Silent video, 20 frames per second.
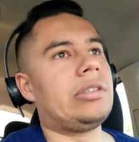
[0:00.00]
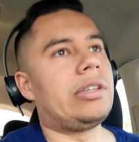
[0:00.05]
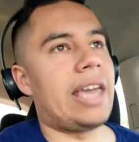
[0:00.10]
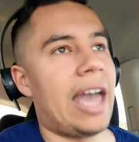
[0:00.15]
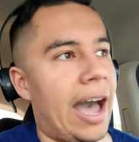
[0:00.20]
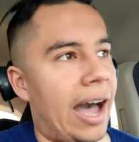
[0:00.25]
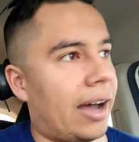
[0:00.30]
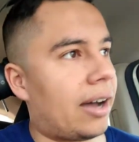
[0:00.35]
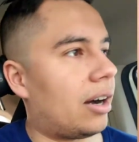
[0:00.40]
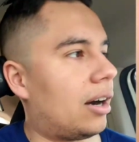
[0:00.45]

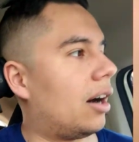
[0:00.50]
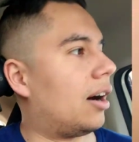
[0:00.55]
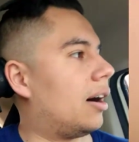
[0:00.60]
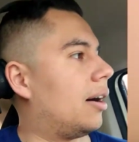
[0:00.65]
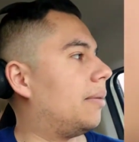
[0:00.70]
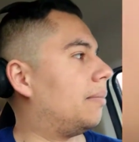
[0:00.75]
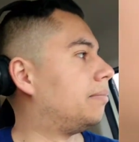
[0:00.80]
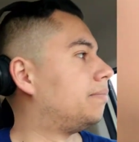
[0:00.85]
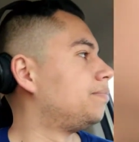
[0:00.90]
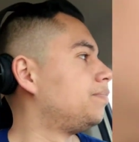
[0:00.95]
yeah.
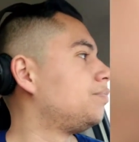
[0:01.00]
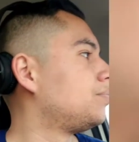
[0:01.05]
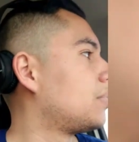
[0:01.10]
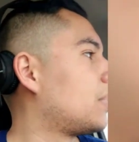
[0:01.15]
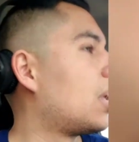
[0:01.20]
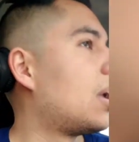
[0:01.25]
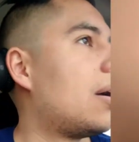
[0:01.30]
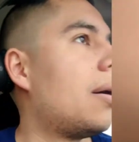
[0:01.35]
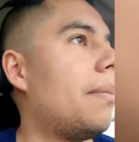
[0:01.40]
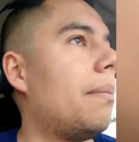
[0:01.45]
Um,
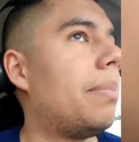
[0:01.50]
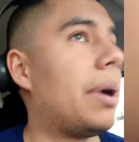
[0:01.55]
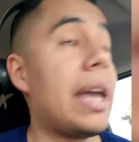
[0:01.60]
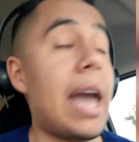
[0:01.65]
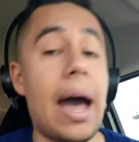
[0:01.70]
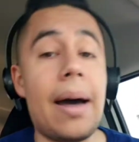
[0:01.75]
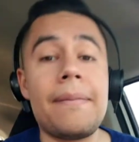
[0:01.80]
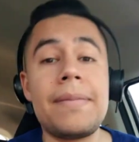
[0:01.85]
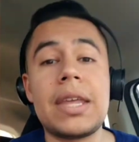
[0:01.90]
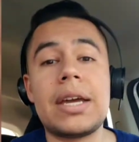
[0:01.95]
but
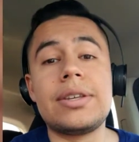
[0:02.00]
yeah,